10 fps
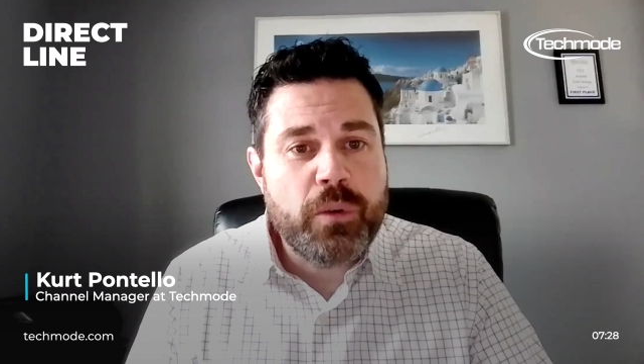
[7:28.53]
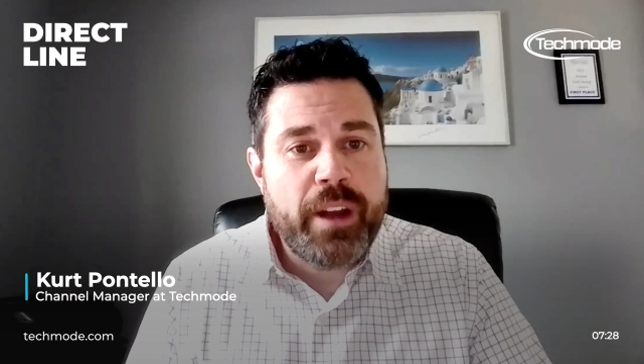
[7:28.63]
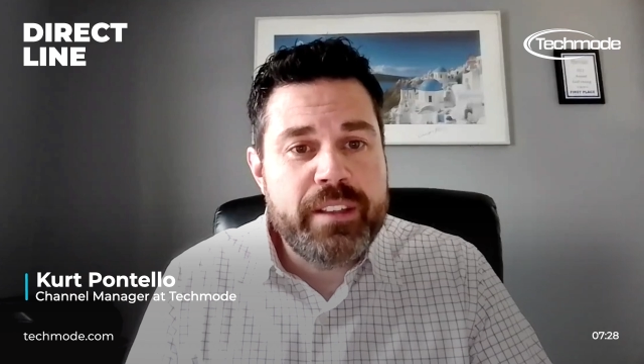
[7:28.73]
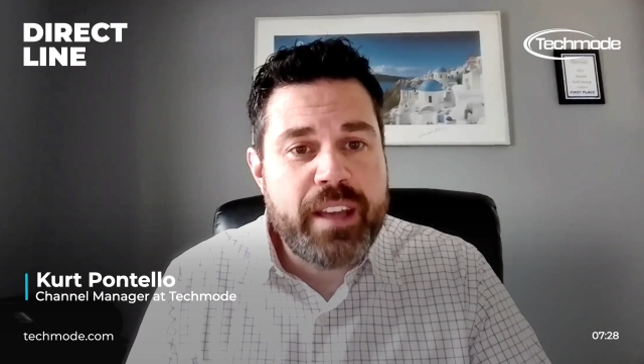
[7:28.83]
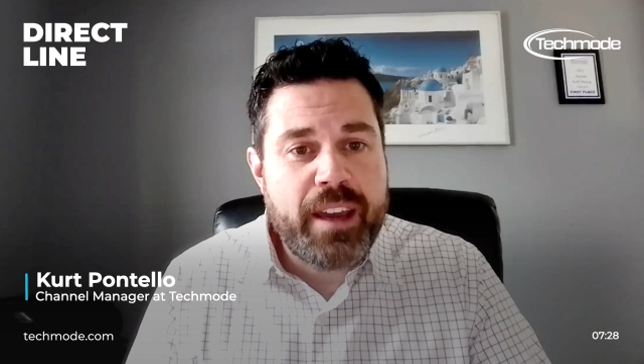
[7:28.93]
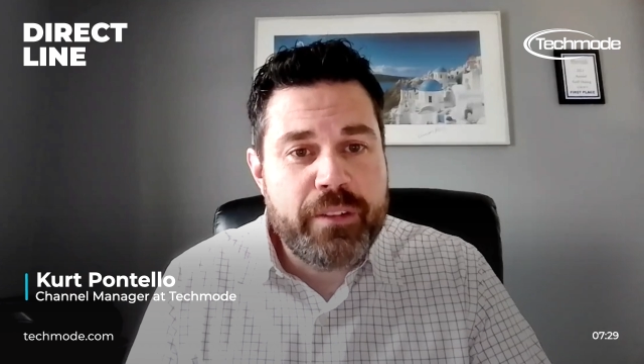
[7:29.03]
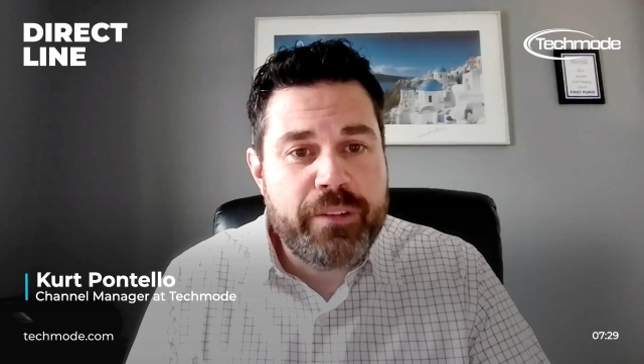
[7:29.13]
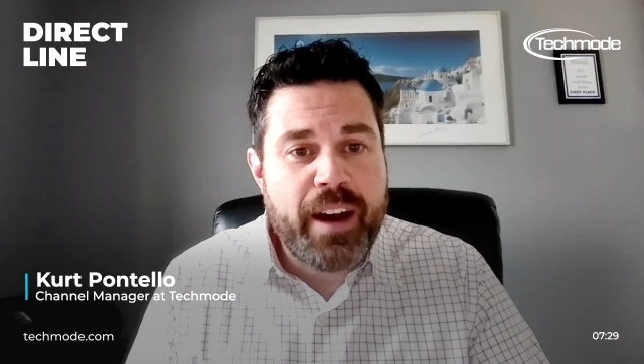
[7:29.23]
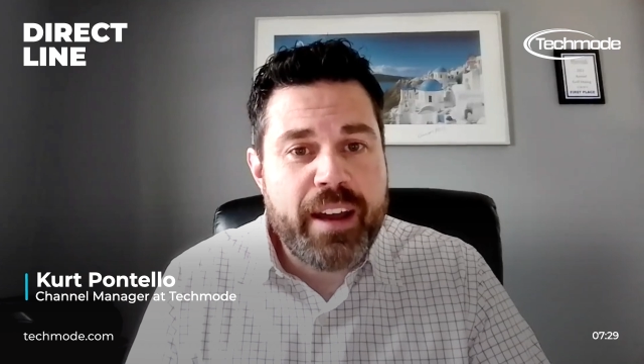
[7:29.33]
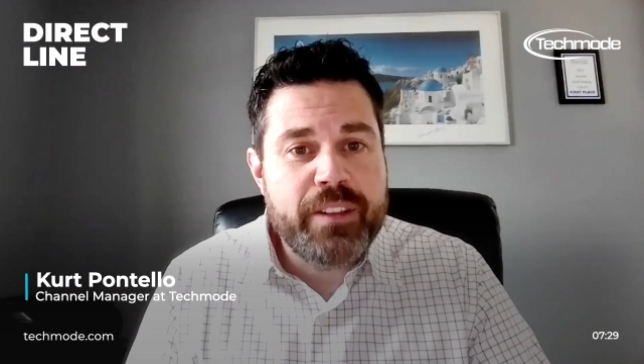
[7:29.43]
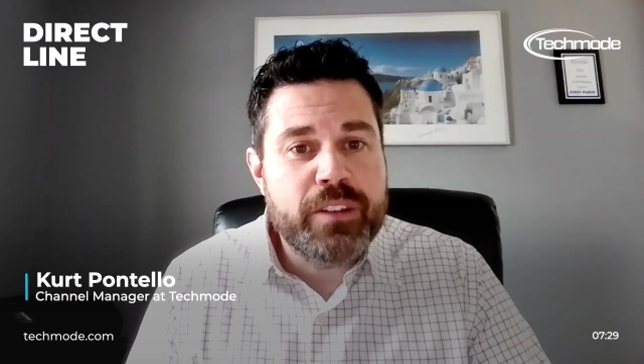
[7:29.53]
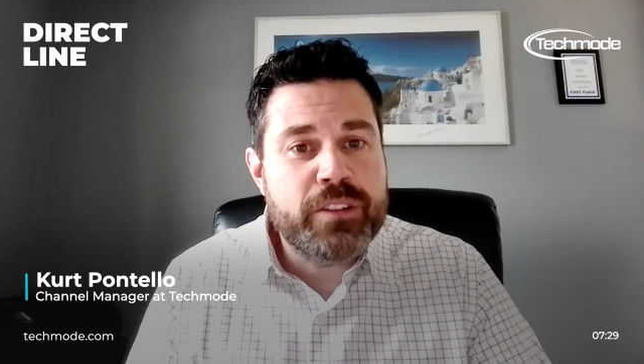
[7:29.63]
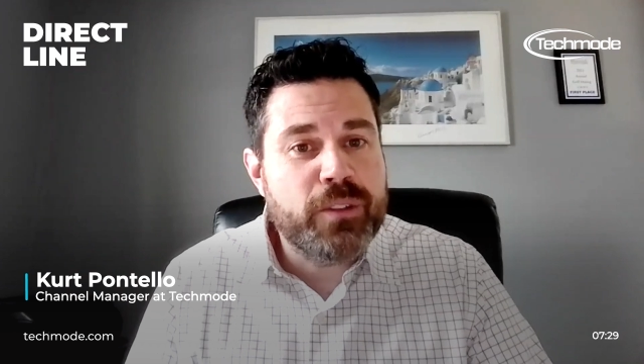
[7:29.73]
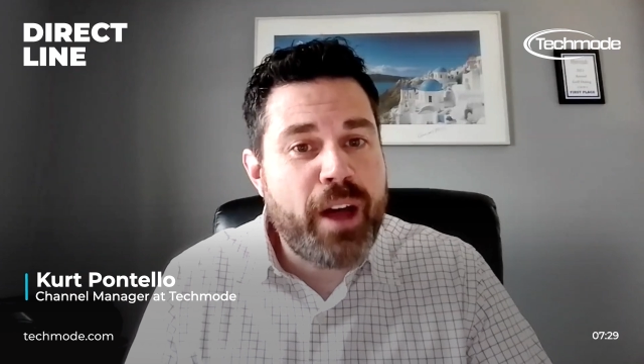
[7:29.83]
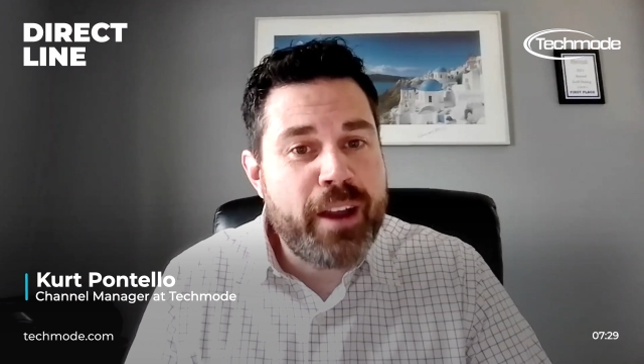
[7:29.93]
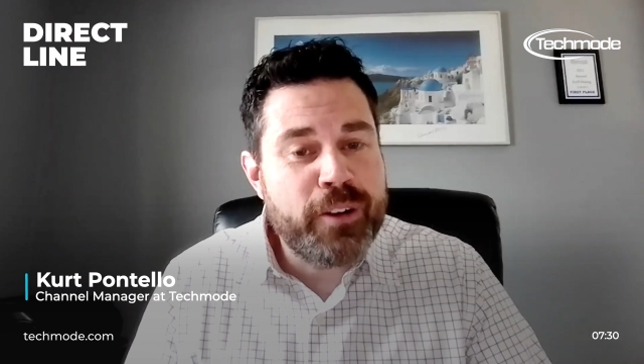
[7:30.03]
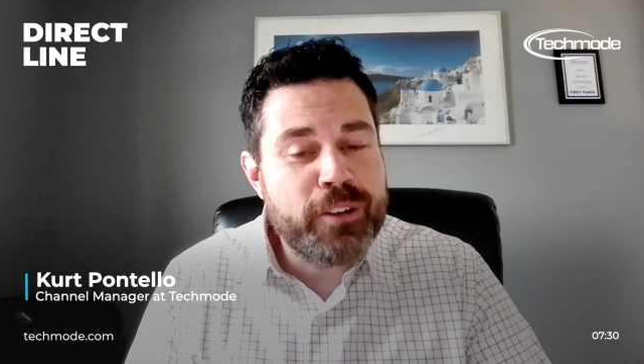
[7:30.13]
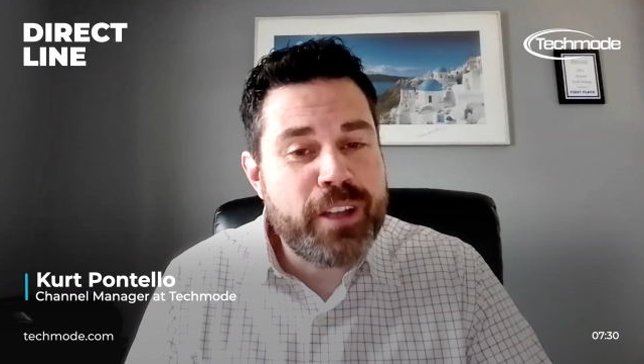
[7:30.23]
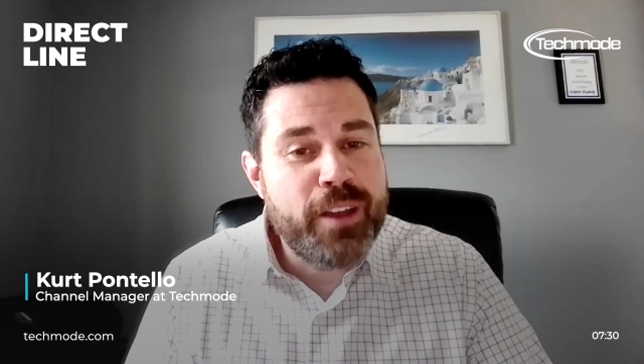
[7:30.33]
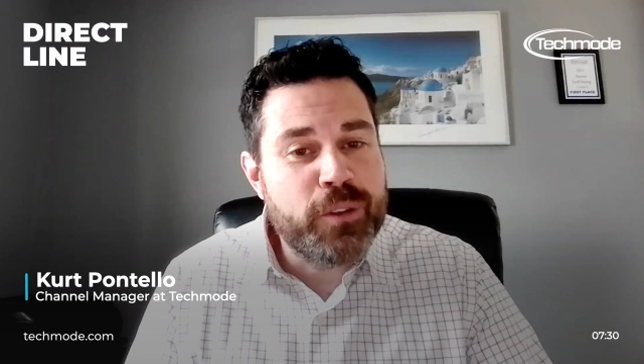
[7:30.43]
to identify the
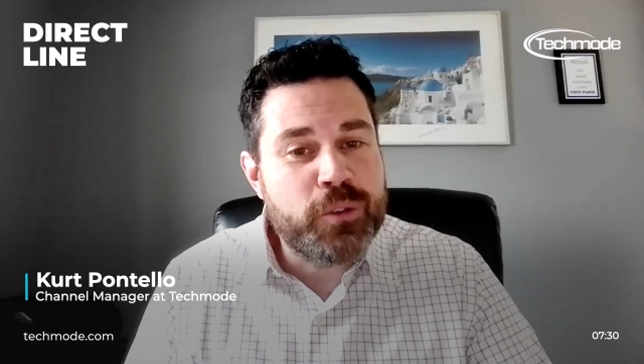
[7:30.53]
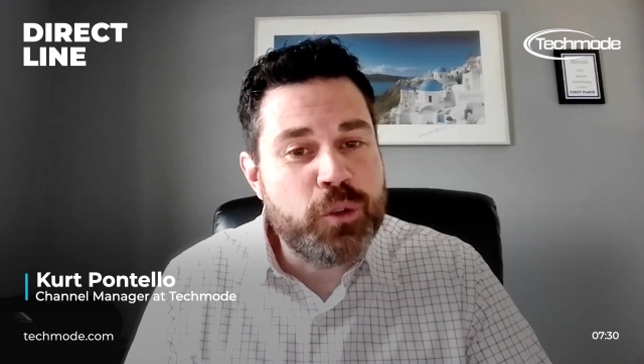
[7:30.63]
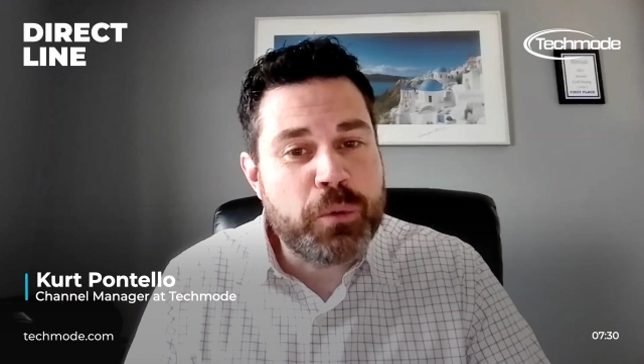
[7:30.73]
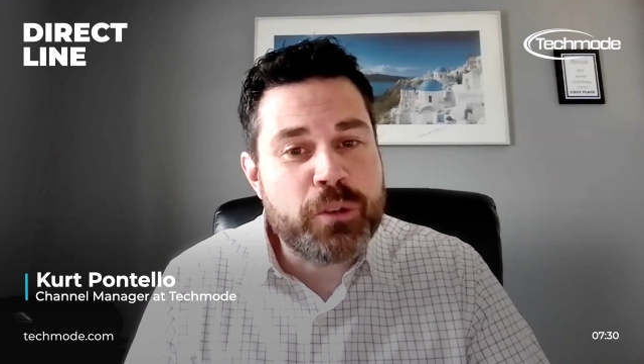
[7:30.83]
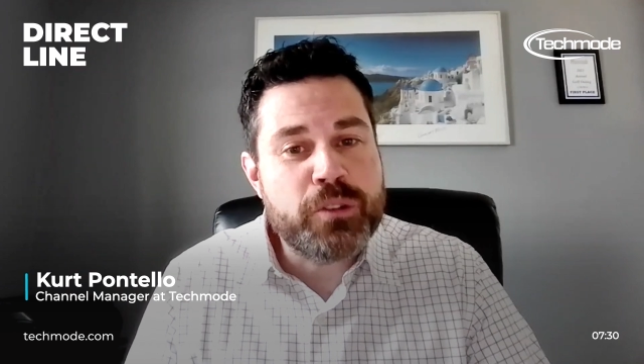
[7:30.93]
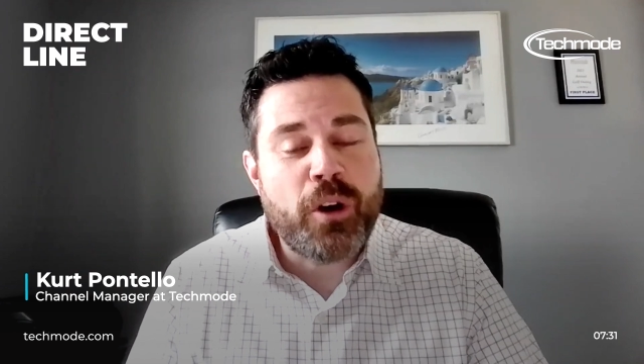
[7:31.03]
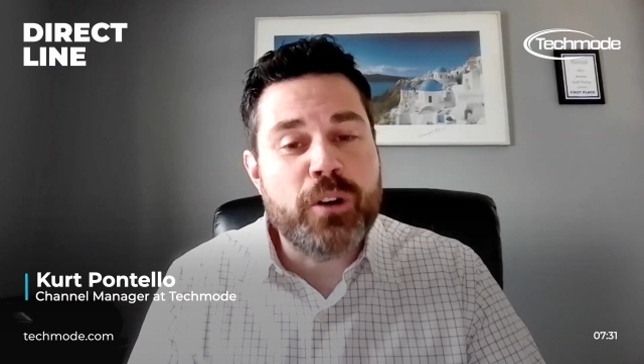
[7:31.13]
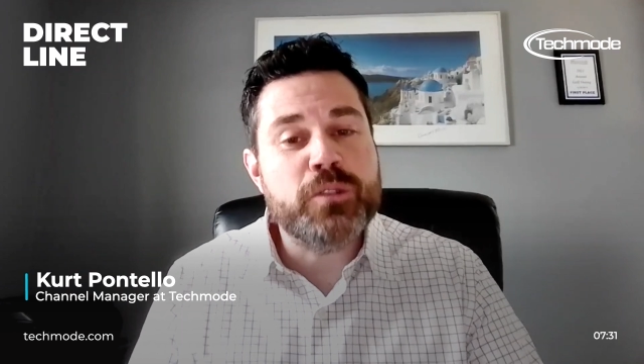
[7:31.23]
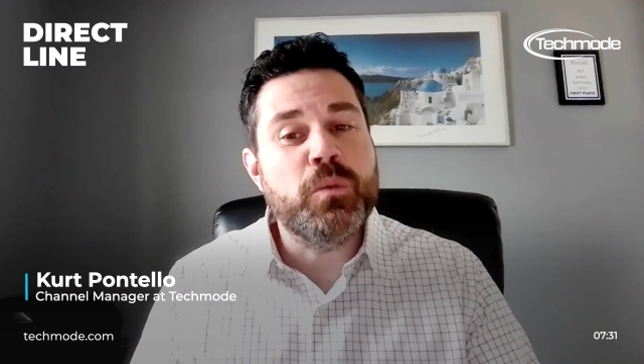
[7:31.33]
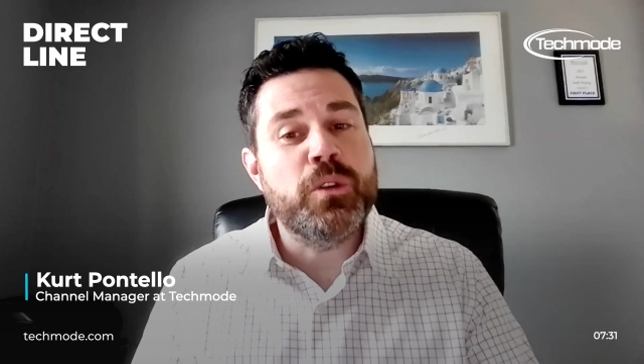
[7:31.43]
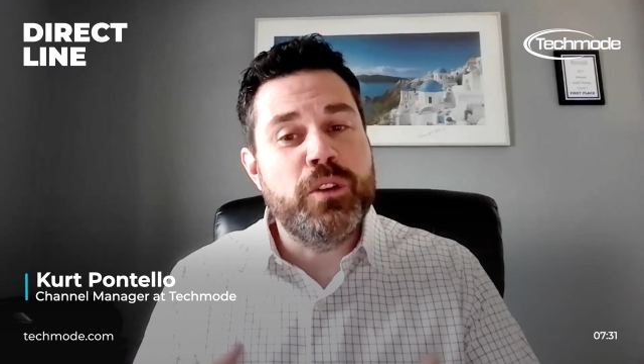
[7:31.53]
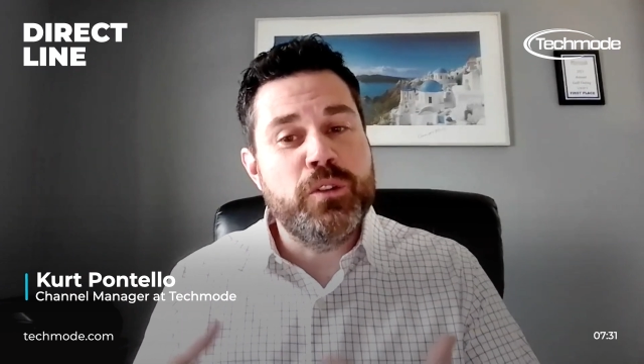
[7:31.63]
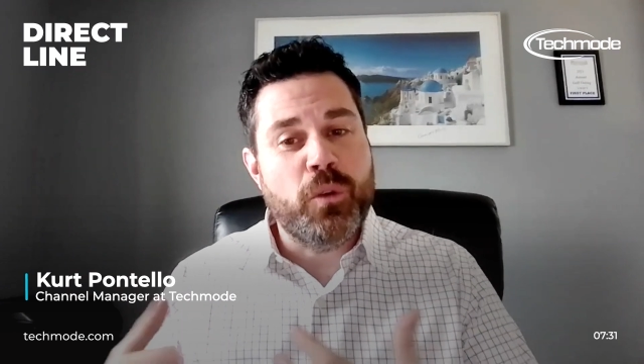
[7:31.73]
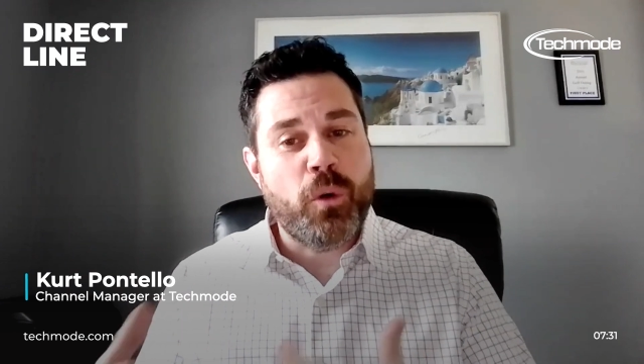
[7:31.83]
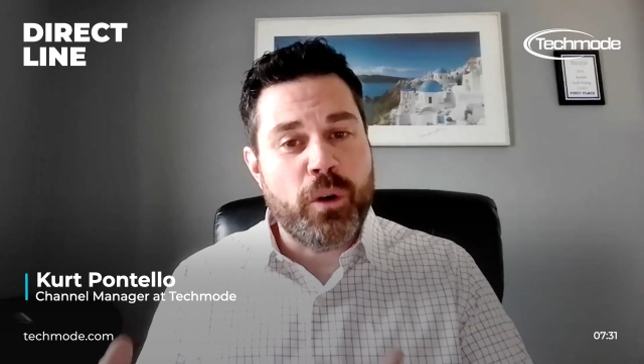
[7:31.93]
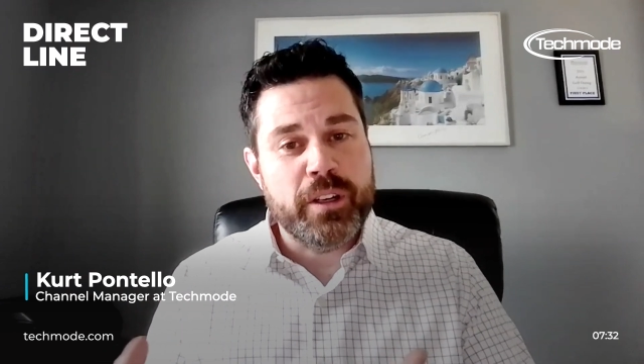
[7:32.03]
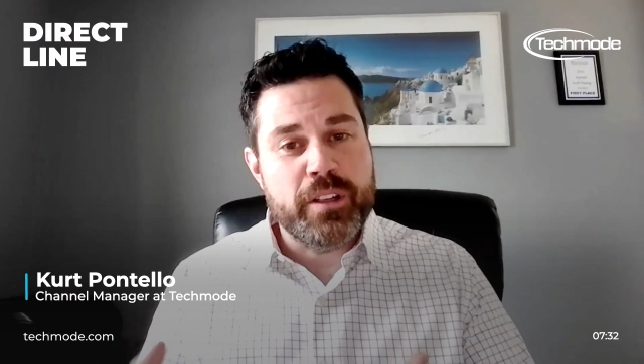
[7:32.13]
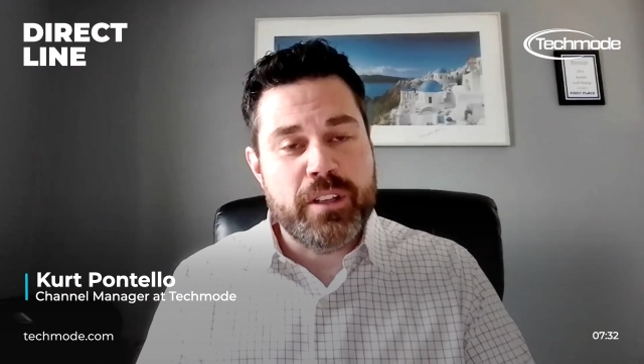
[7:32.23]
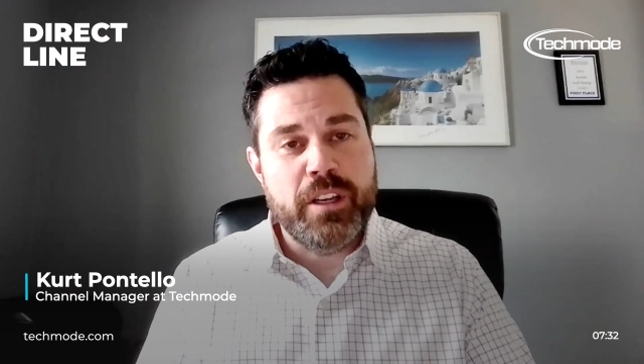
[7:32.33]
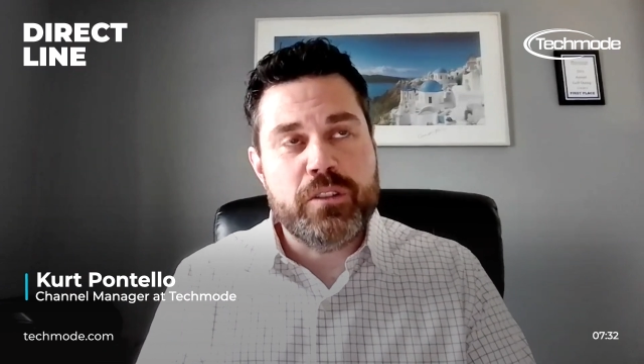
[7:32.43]
slackers and the superstars within your
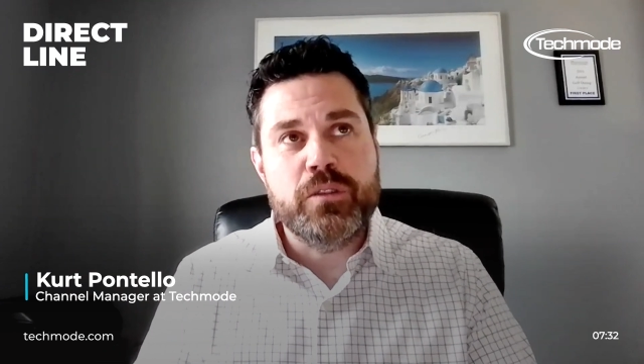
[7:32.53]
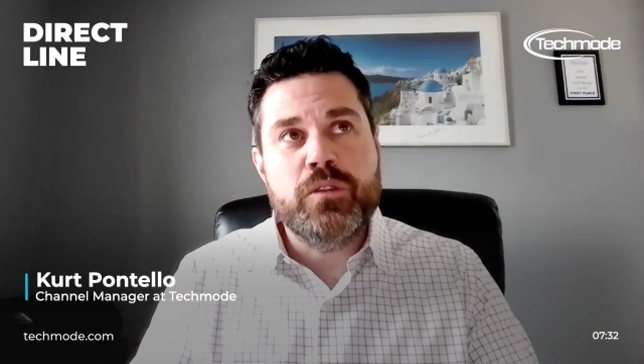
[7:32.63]
organization.